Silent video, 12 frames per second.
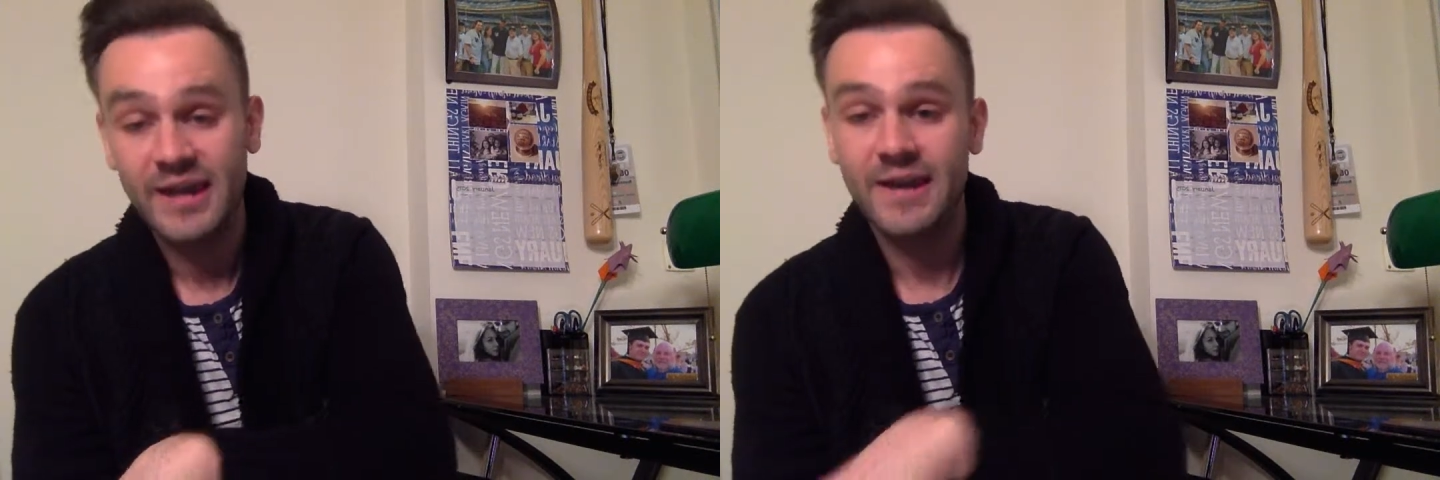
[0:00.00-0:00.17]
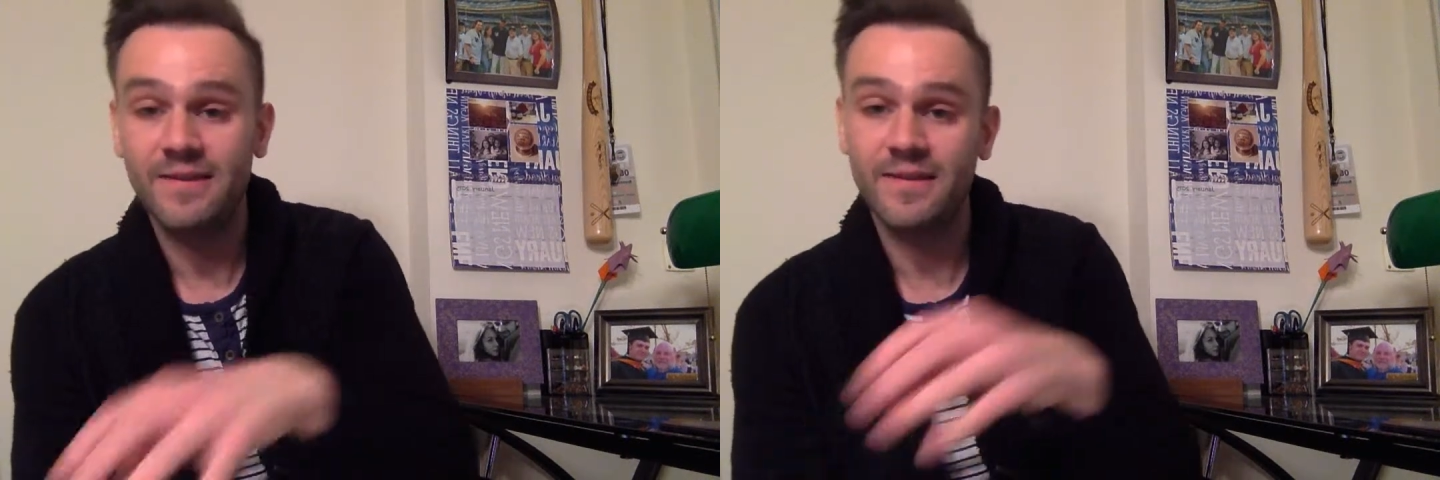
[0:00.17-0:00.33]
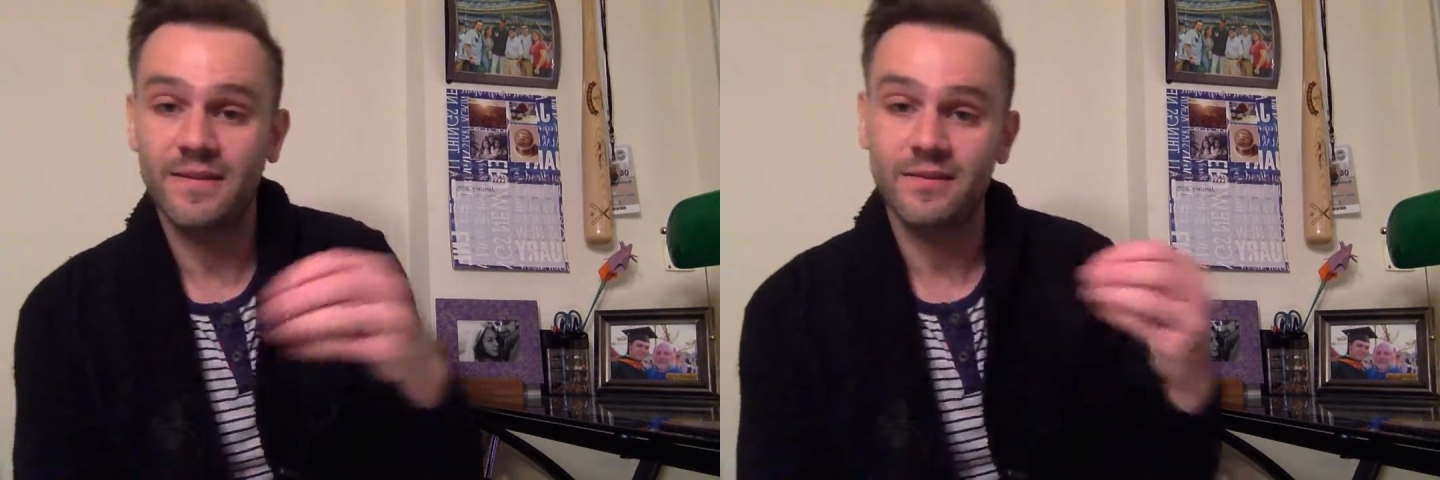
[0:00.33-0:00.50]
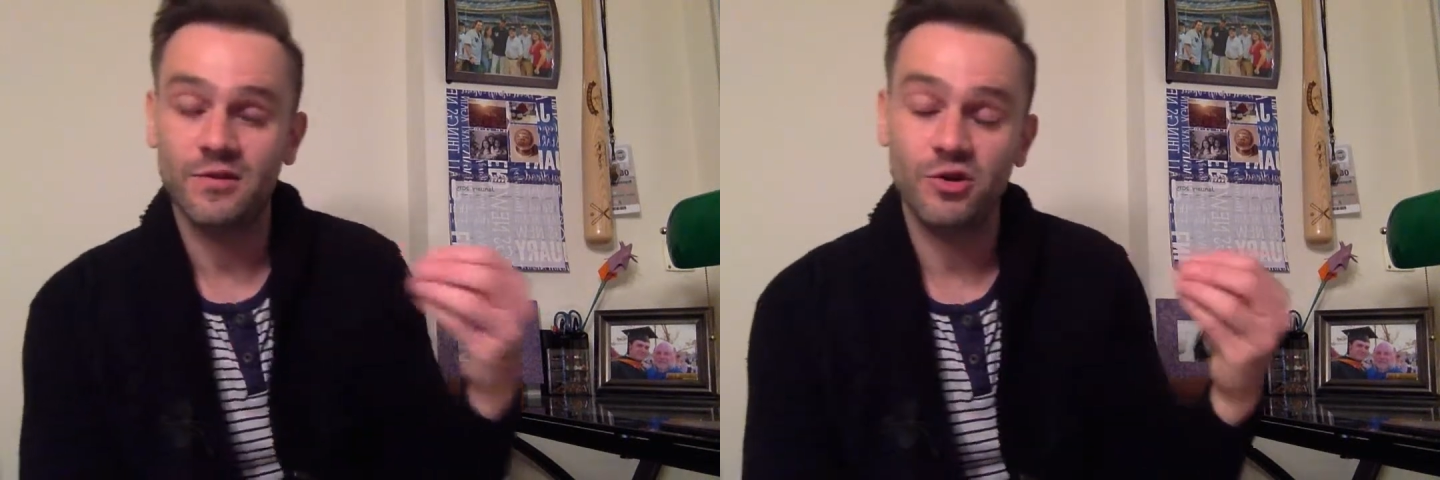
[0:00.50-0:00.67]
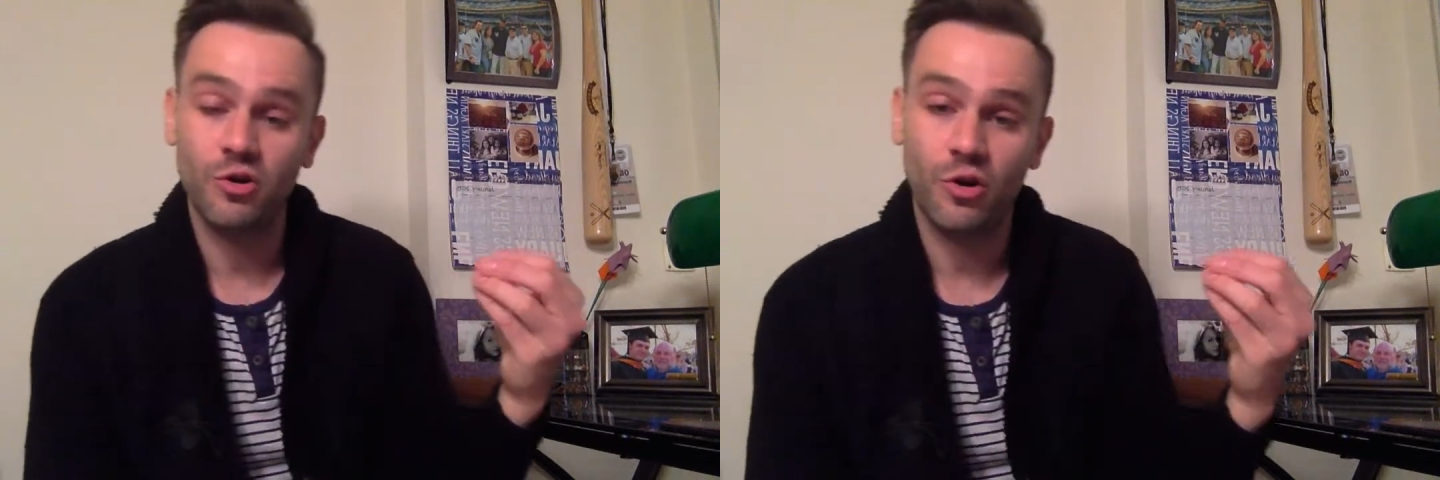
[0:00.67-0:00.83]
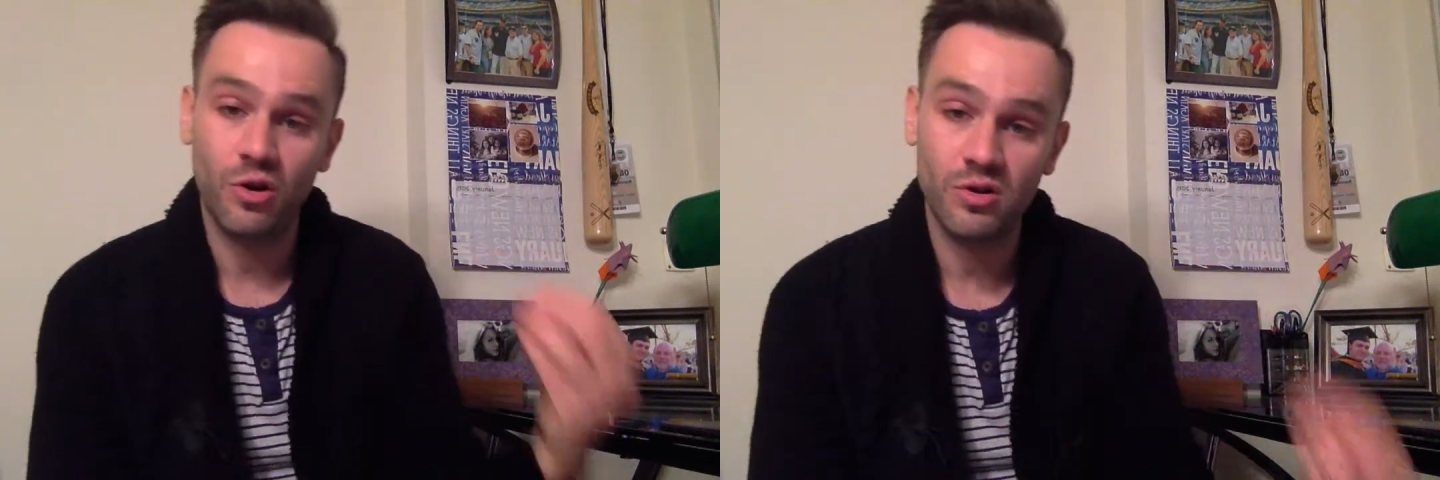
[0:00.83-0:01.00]
and then that
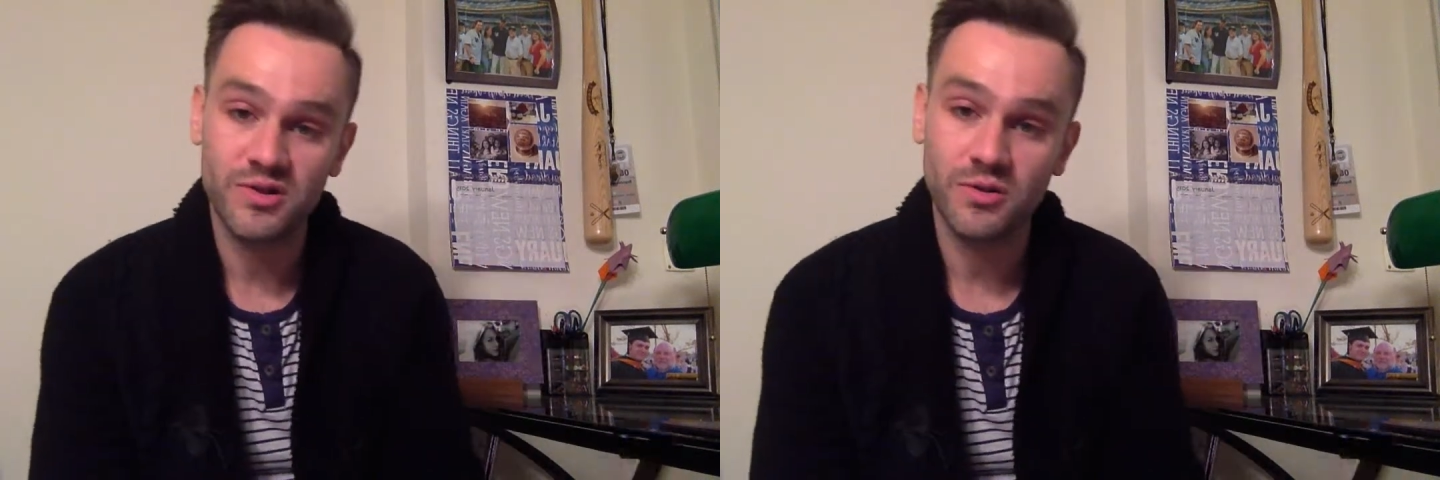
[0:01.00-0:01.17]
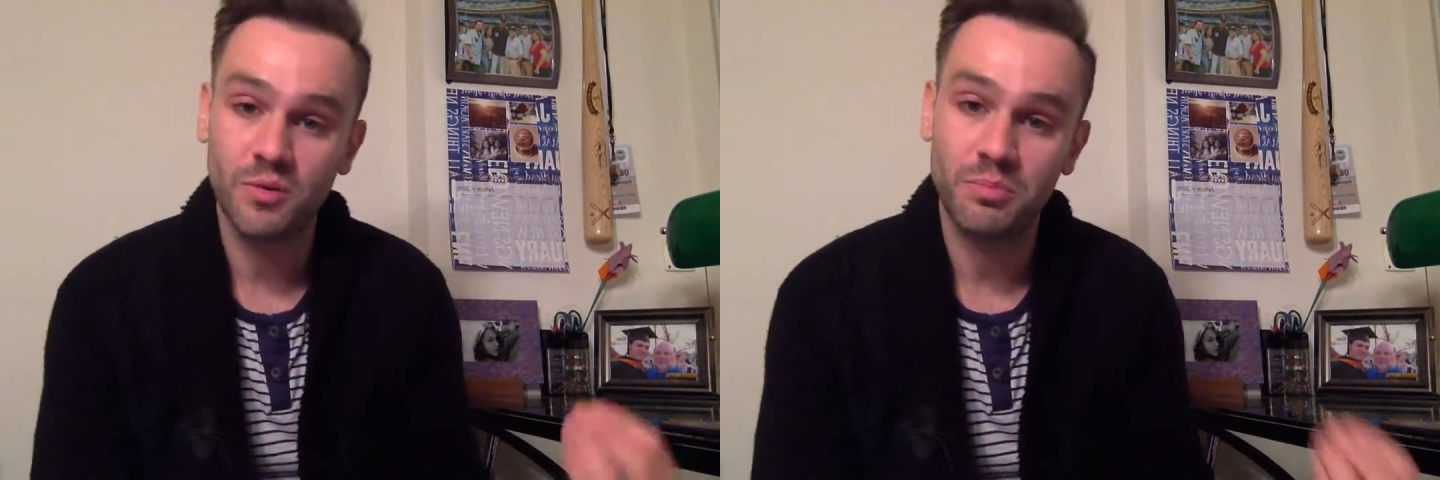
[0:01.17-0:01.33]
you're also